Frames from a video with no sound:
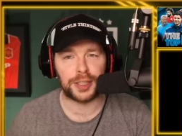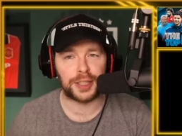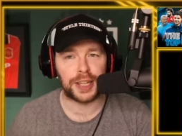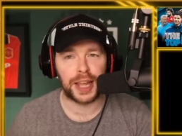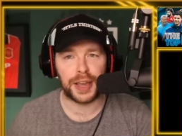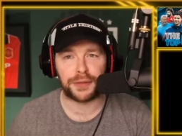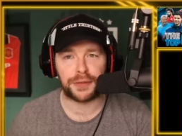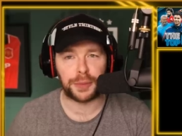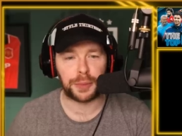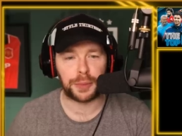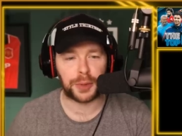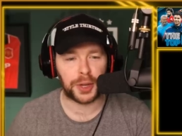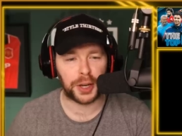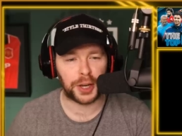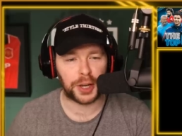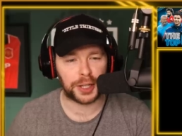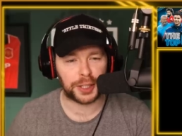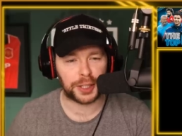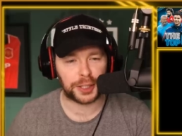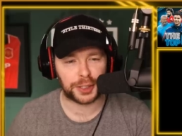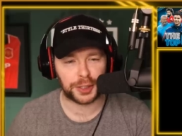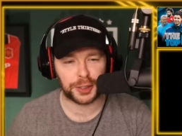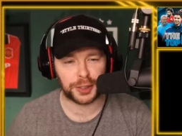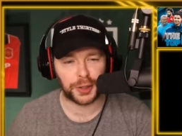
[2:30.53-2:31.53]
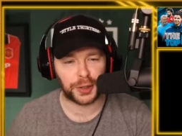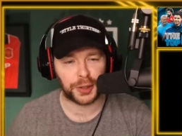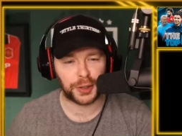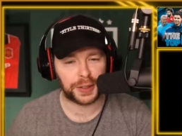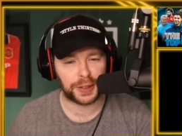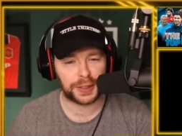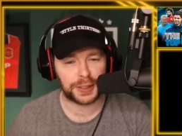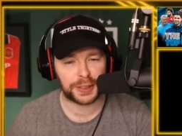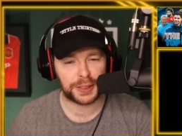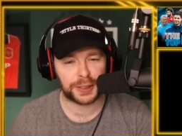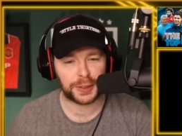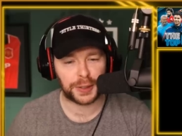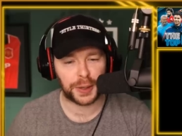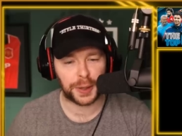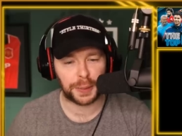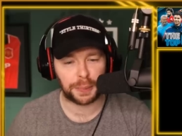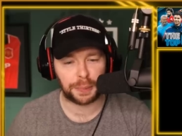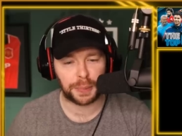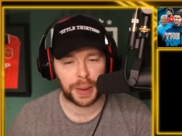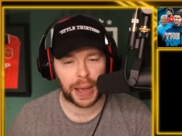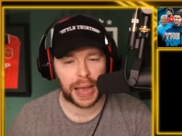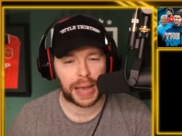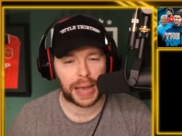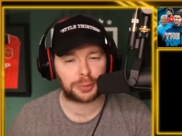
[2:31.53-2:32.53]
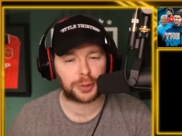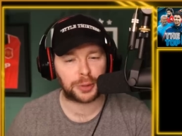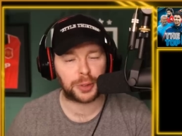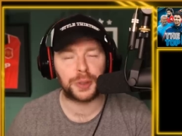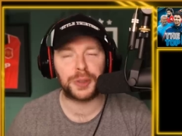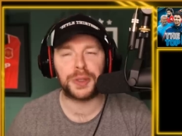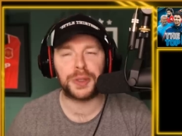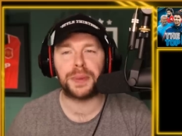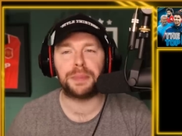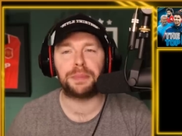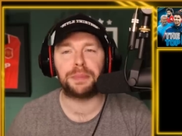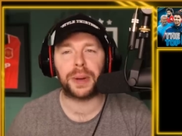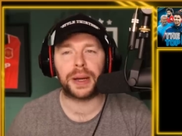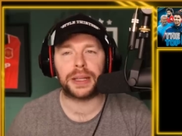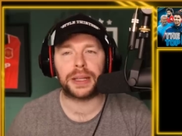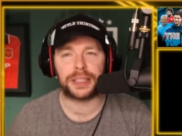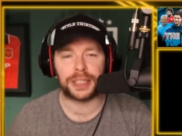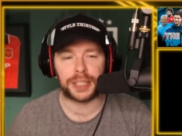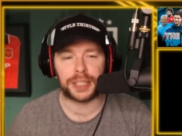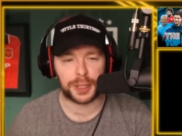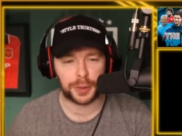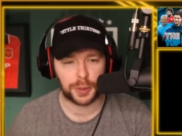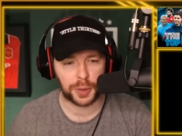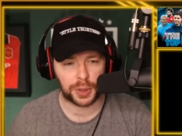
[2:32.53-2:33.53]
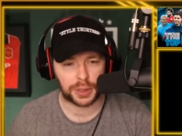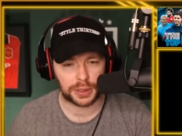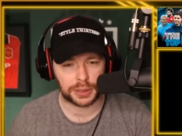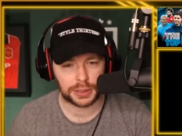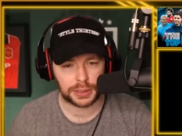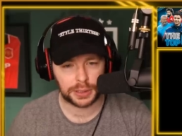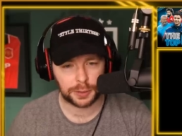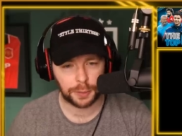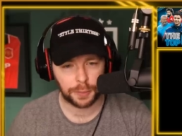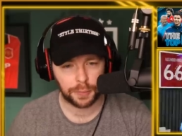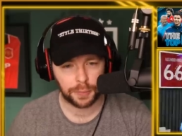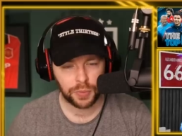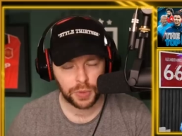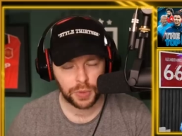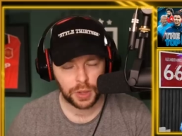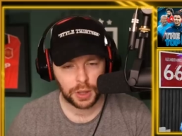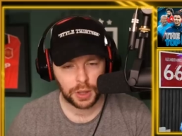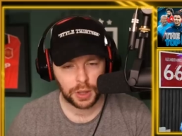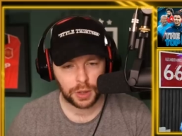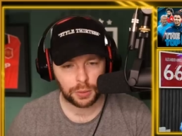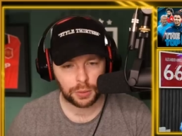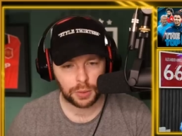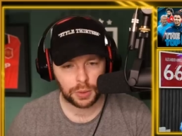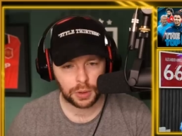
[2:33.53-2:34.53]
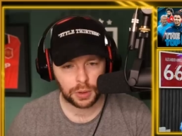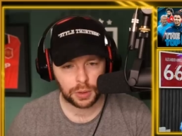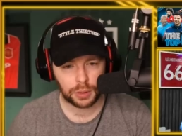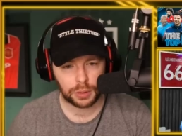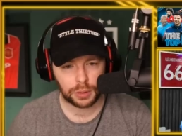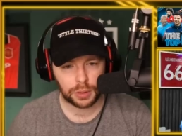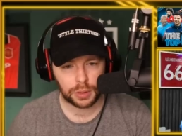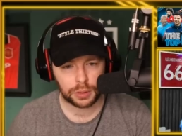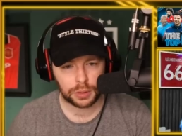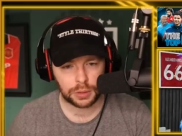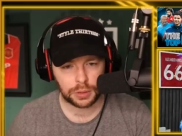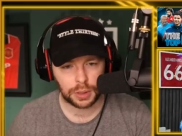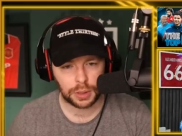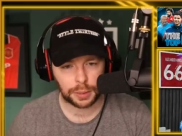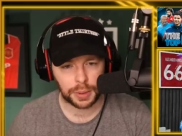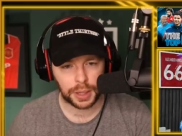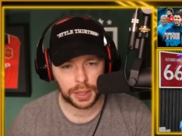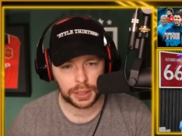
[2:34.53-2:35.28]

there from Curtis Shaw. Absolutely buzzing he was. Great ball. Great ball. Ooh,